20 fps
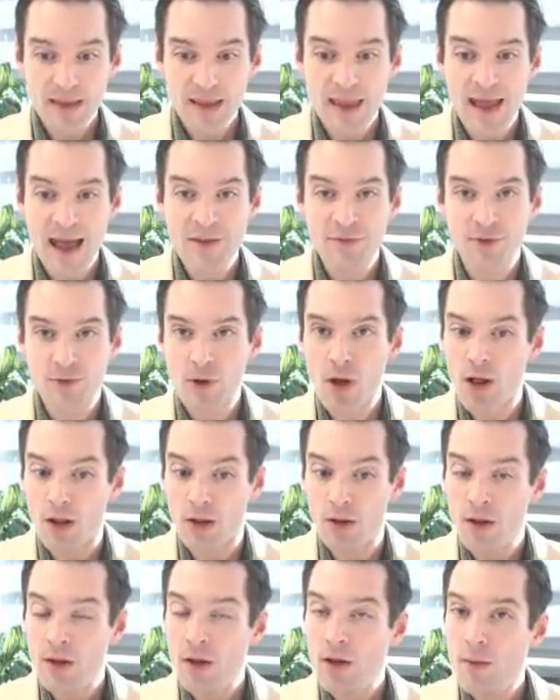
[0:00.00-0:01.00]
After
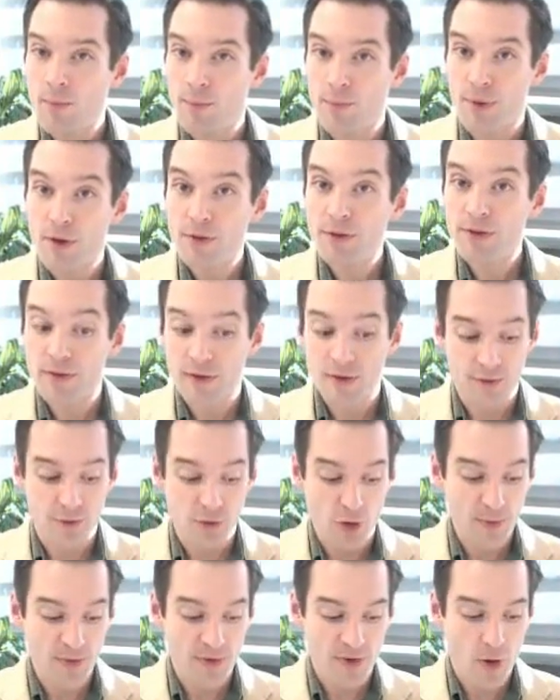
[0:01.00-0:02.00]
all, both of these
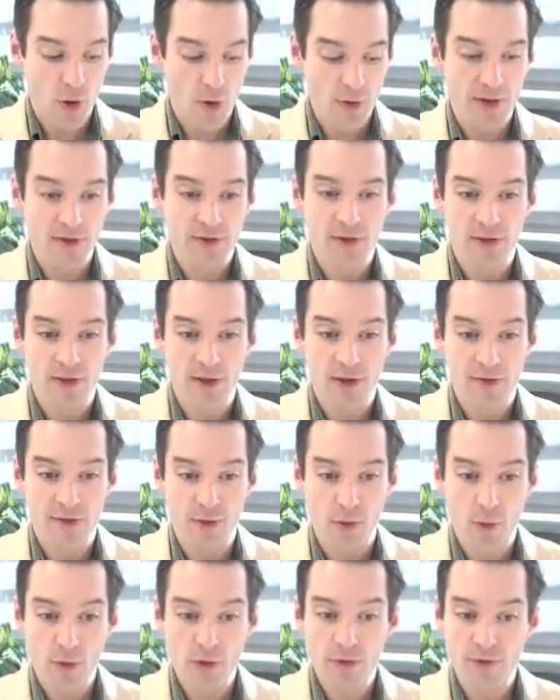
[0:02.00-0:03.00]
groups, according to this
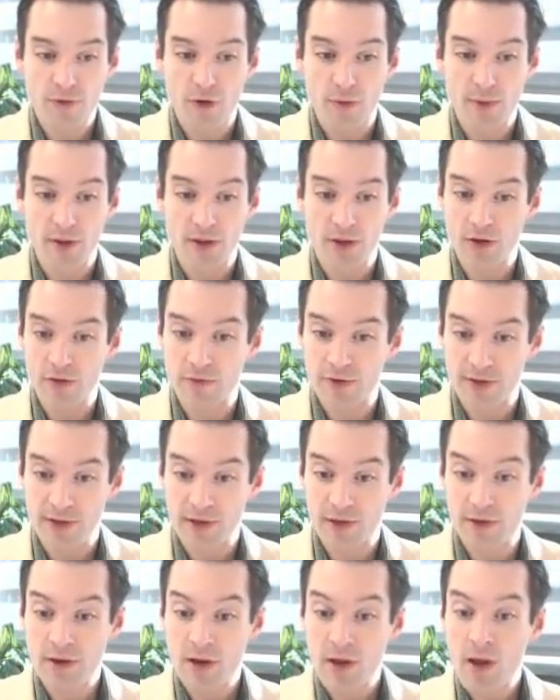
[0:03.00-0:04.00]
order formula over
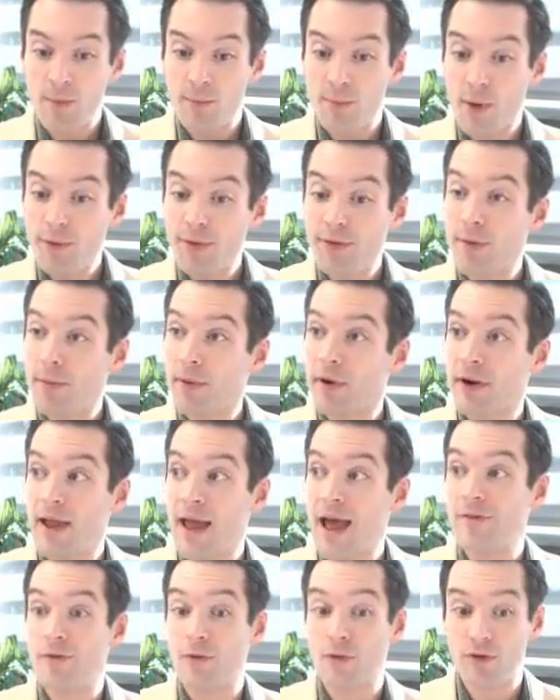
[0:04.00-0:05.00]
here, both of them are going
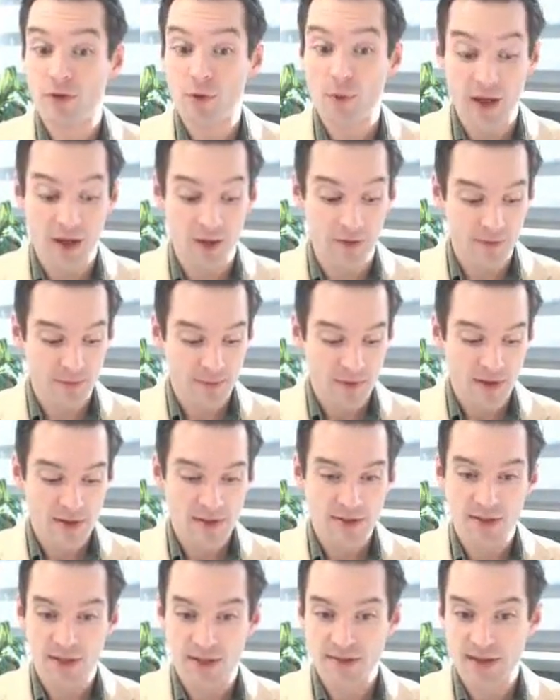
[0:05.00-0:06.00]
to have order 12.
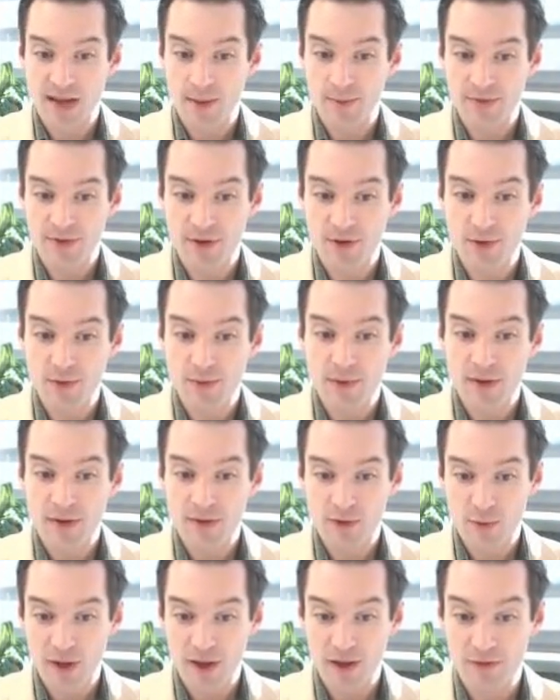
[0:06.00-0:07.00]
6 times 2,
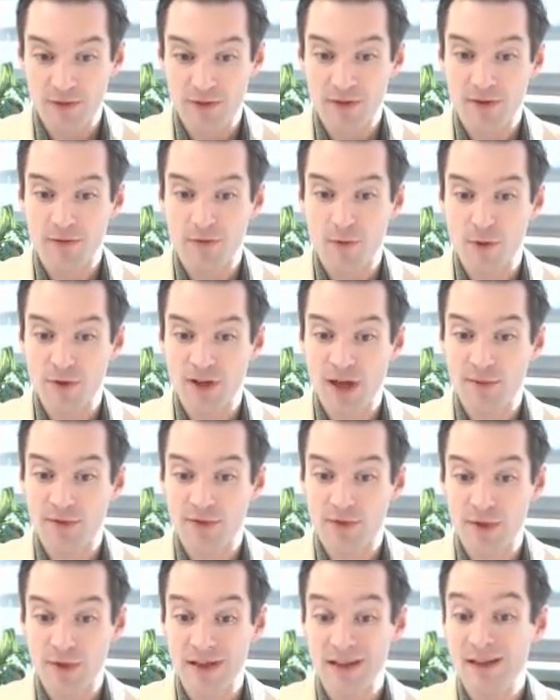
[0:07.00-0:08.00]
12. 4
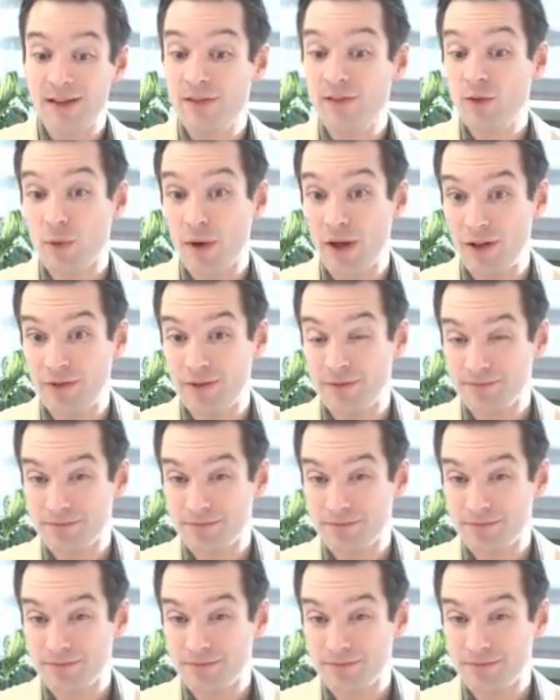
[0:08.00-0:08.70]
times 3, 12.